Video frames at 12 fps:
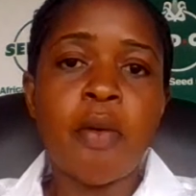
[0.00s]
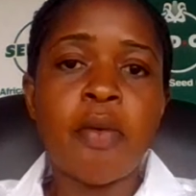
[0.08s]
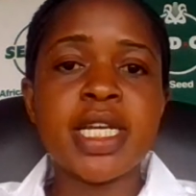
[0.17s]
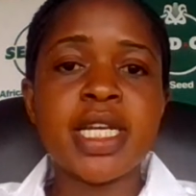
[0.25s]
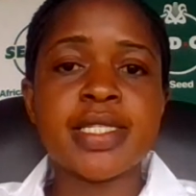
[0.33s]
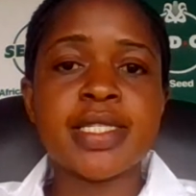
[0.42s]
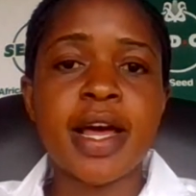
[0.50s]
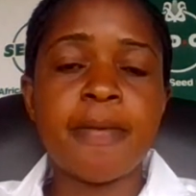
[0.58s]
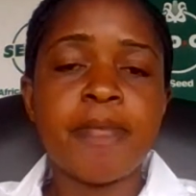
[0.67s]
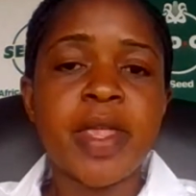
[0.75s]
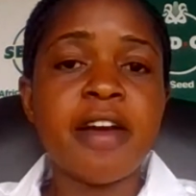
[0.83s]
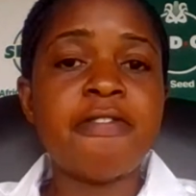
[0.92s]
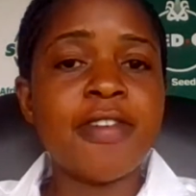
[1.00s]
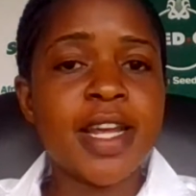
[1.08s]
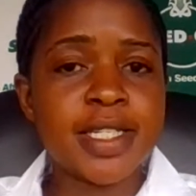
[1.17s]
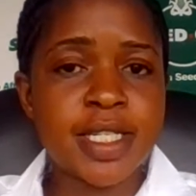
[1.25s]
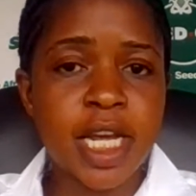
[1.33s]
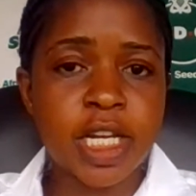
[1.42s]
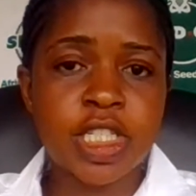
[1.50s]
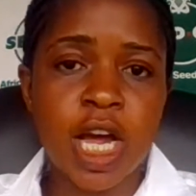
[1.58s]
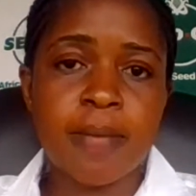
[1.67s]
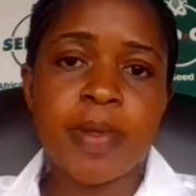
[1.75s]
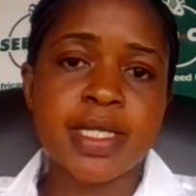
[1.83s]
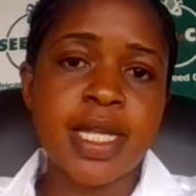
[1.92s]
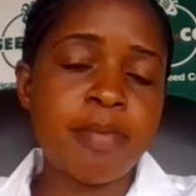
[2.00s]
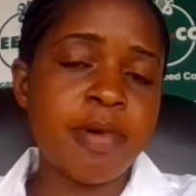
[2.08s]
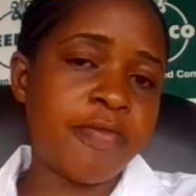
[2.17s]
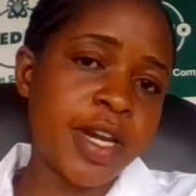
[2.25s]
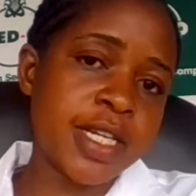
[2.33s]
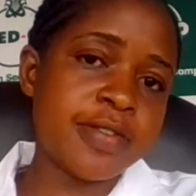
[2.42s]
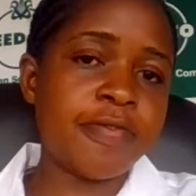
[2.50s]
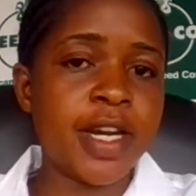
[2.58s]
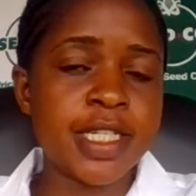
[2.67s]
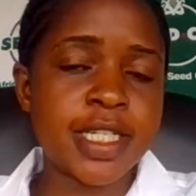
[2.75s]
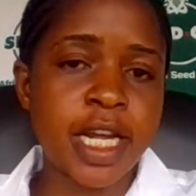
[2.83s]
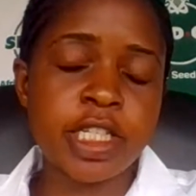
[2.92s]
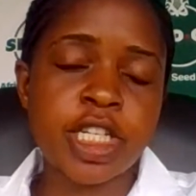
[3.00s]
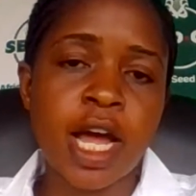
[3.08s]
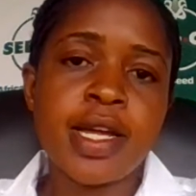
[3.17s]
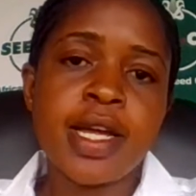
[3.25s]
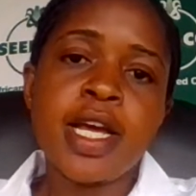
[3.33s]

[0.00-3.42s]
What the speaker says: which is a flint nature, semi-flint nature.